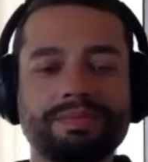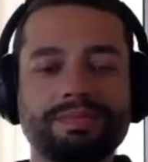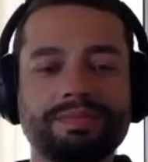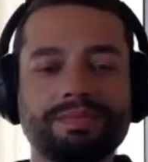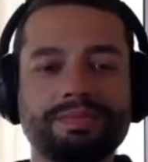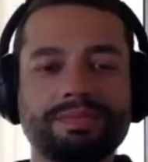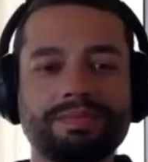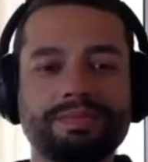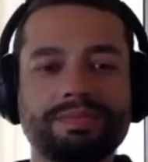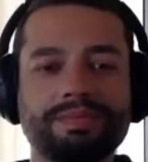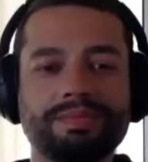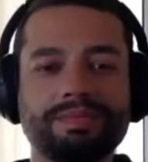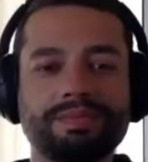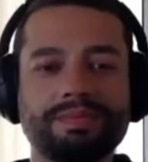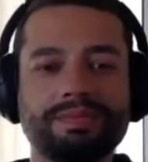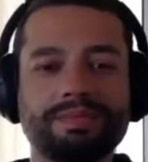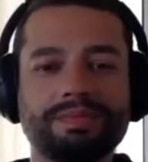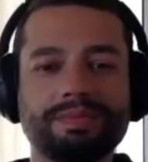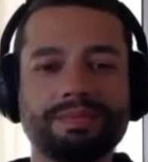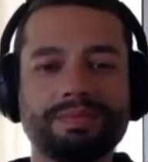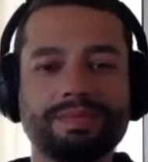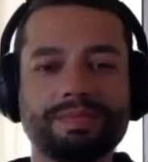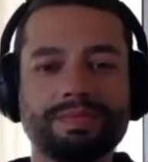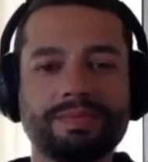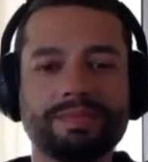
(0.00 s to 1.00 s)

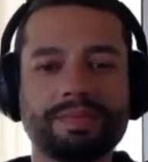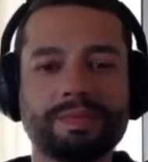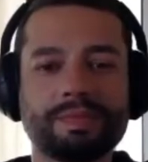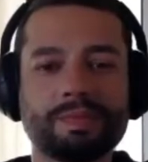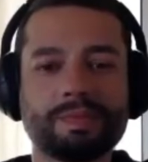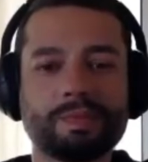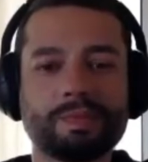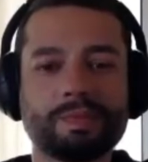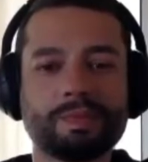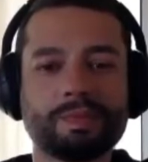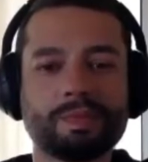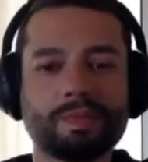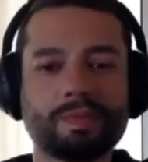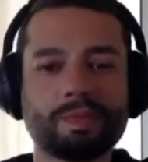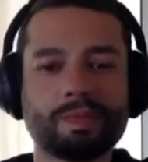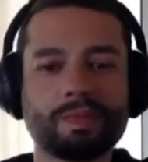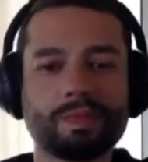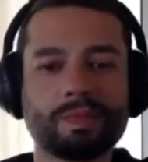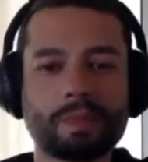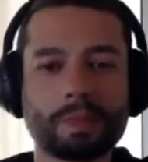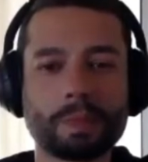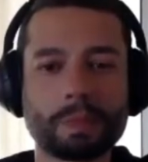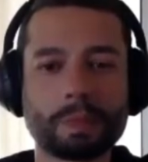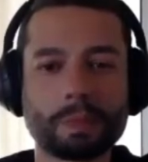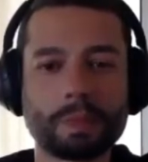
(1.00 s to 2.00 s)

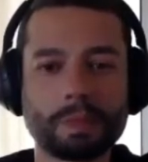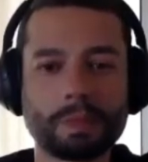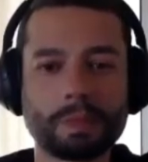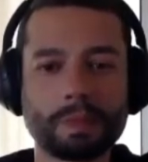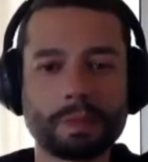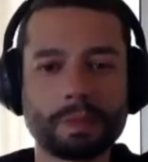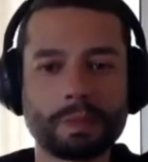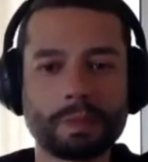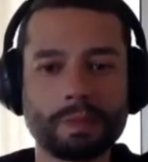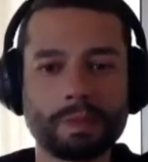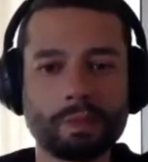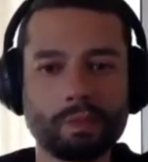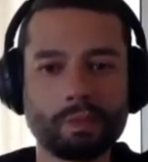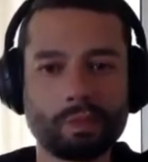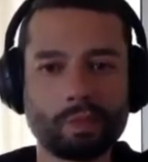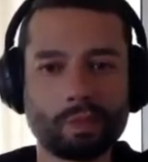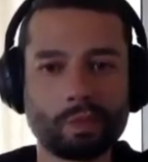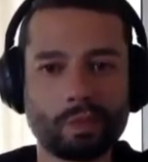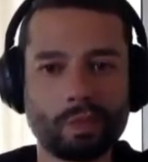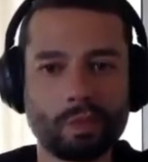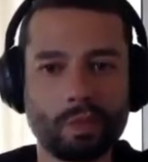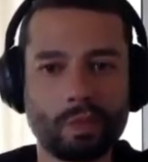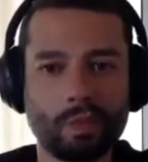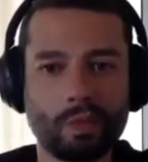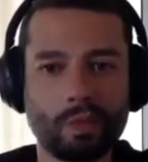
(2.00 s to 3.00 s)

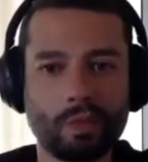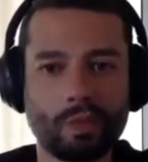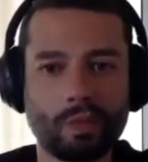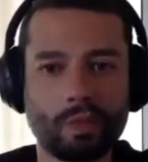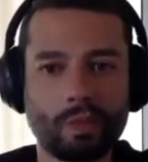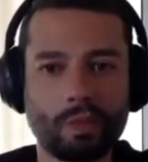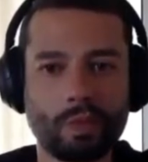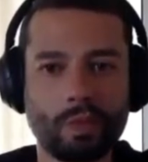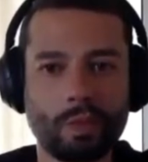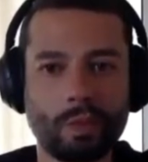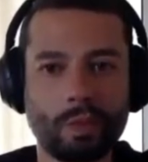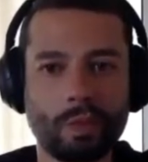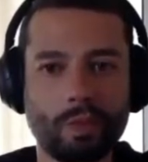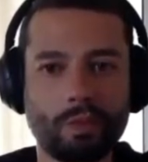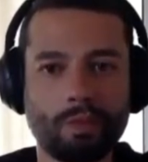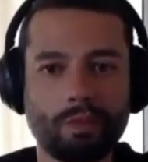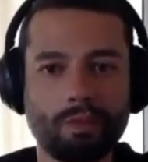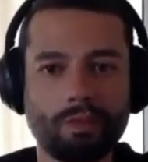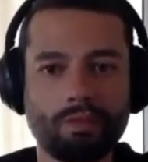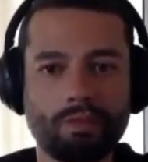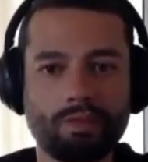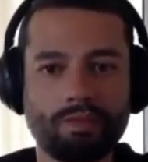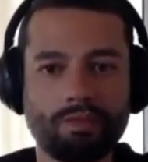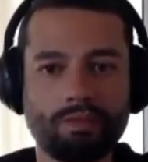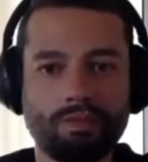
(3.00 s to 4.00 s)

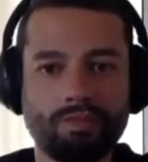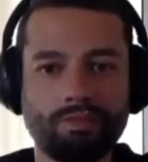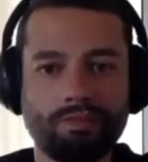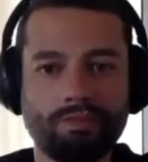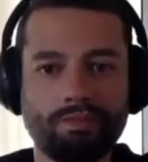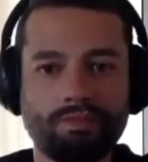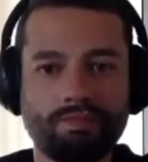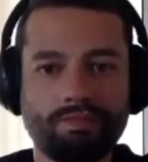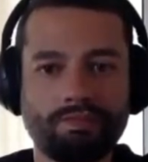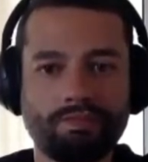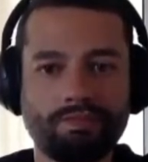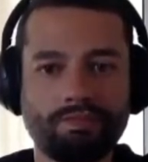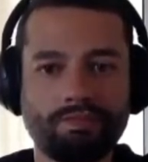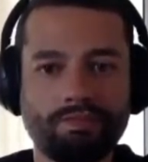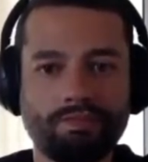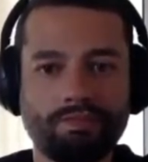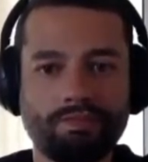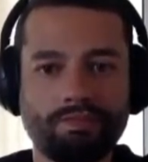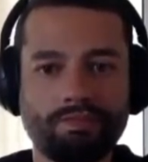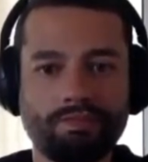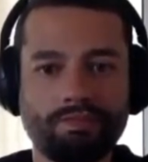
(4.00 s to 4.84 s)
This person isn't speaking.